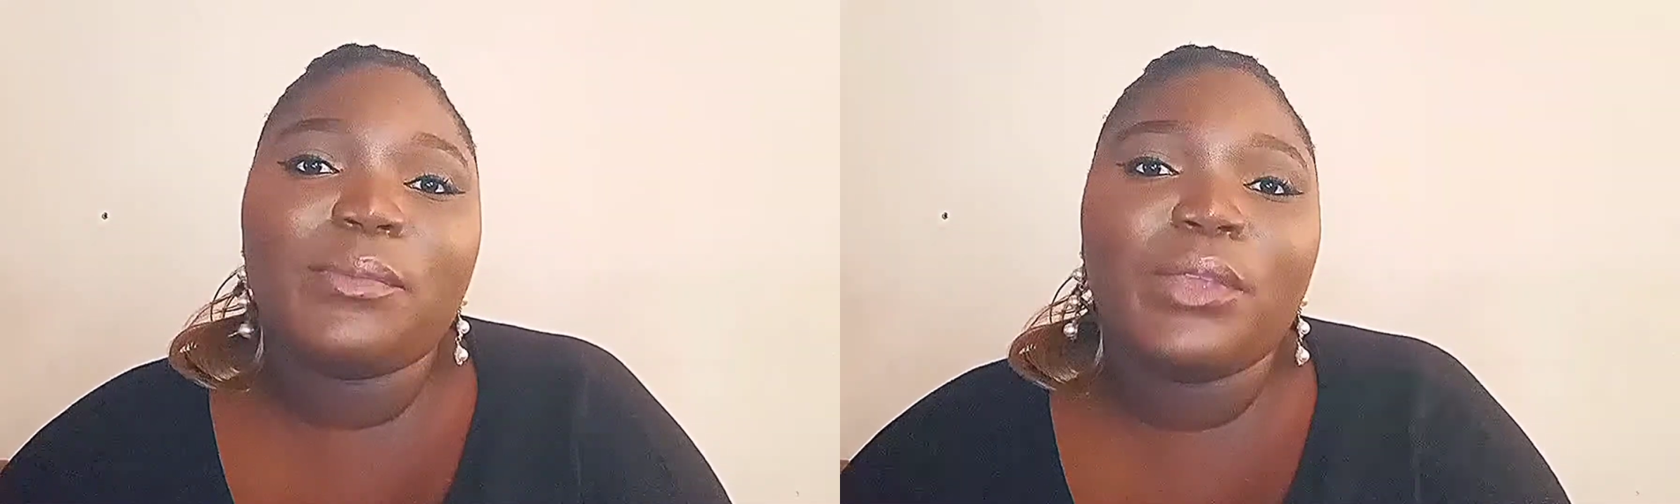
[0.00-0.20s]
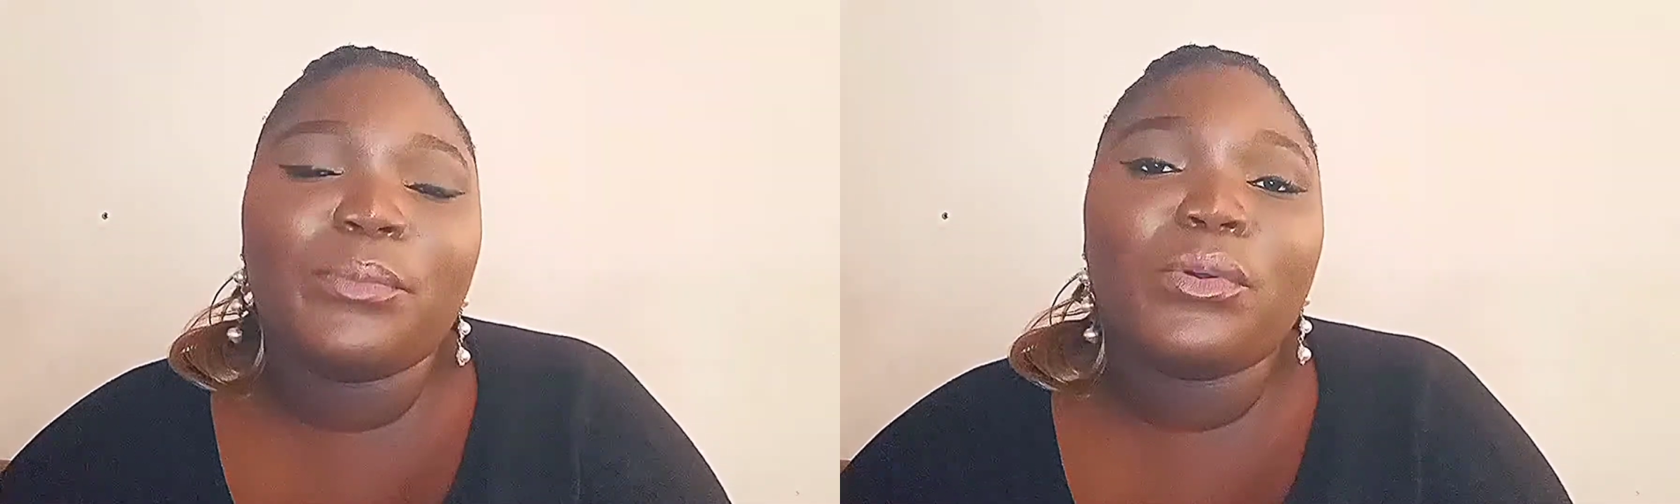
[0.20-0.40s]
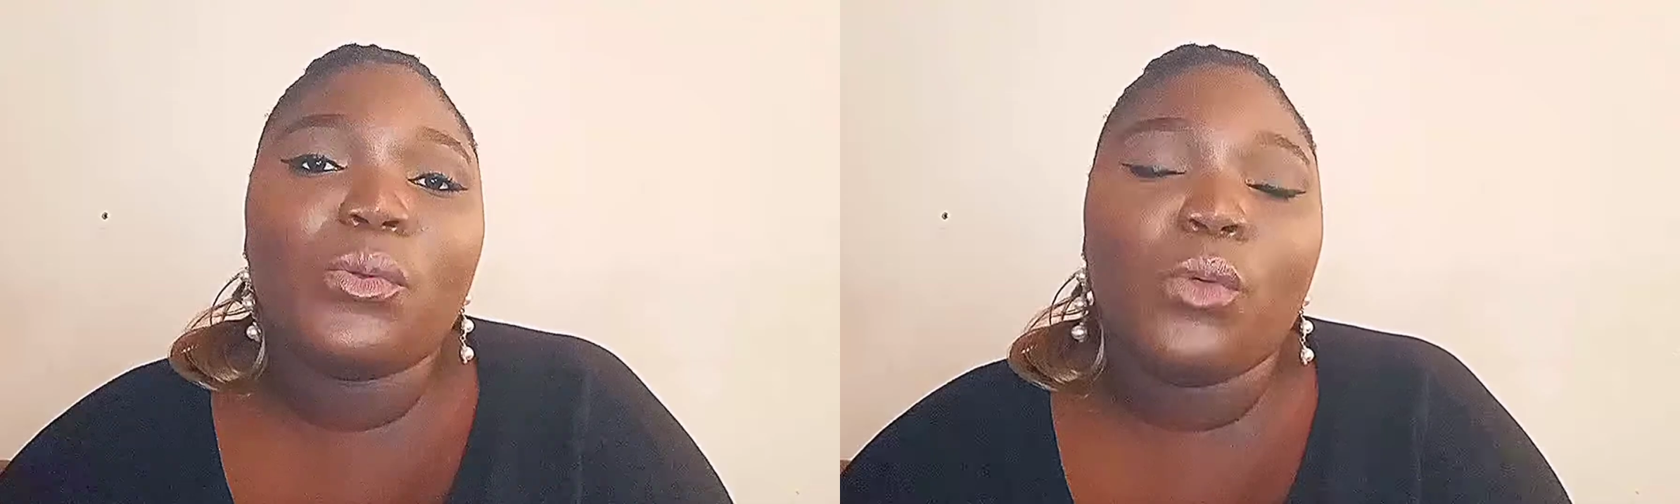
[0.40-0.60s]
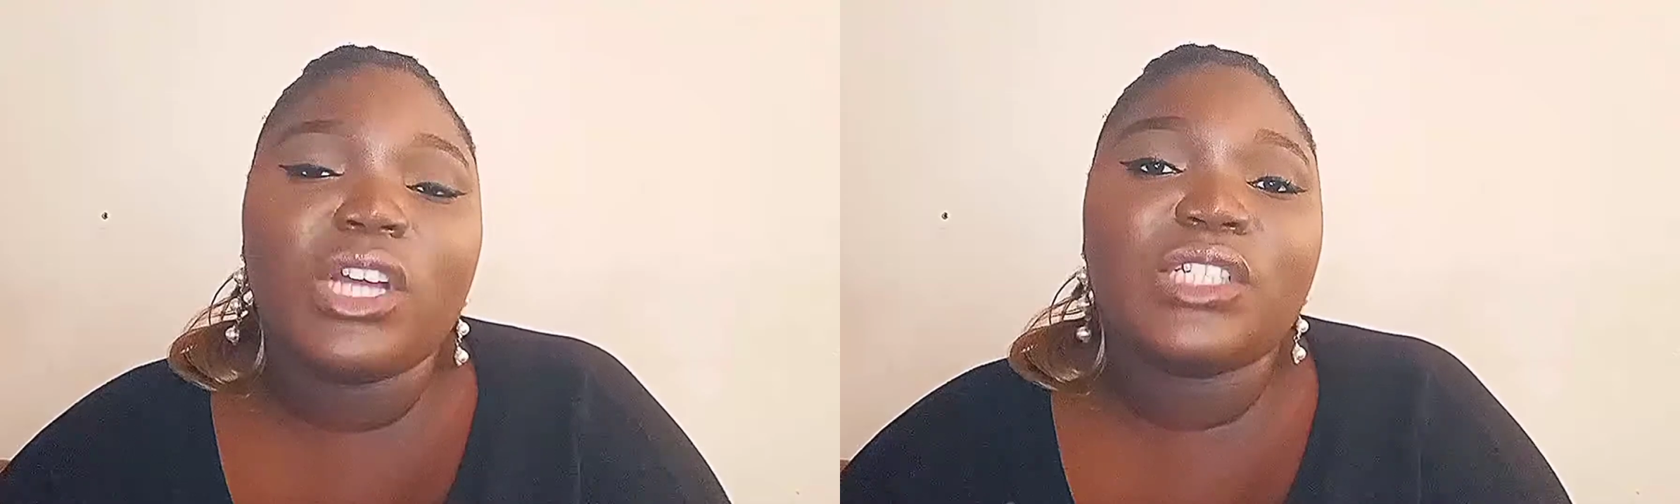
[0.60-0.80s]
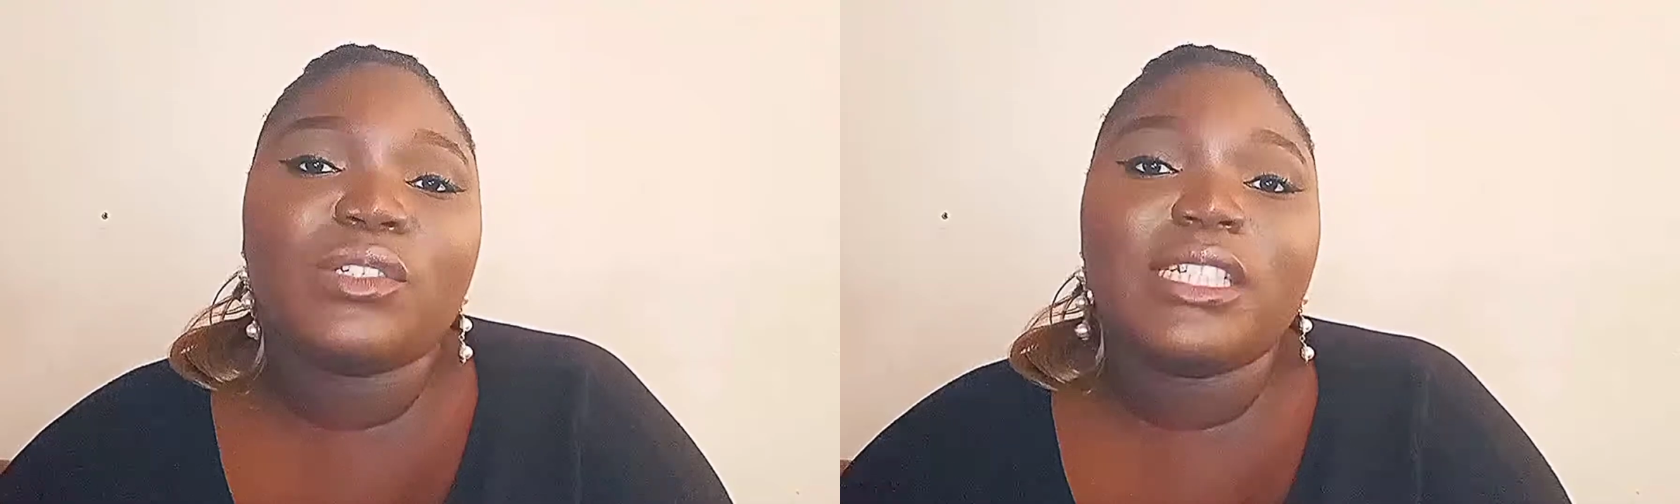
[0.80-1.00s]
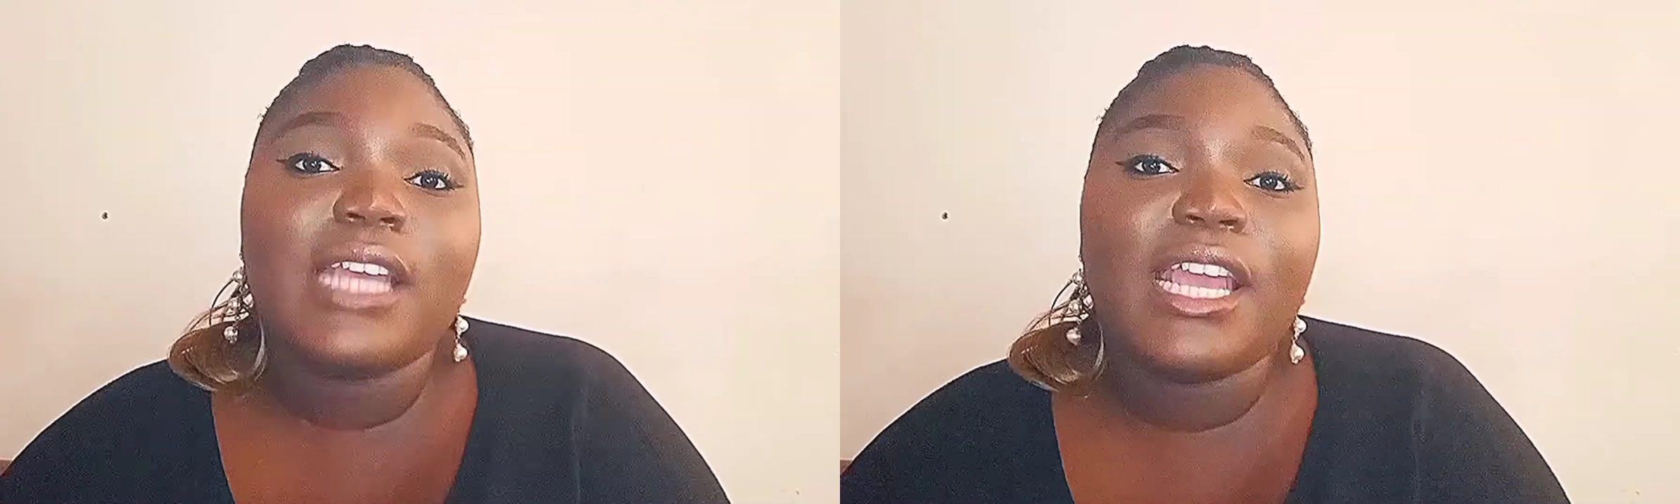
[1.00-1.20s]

when people want to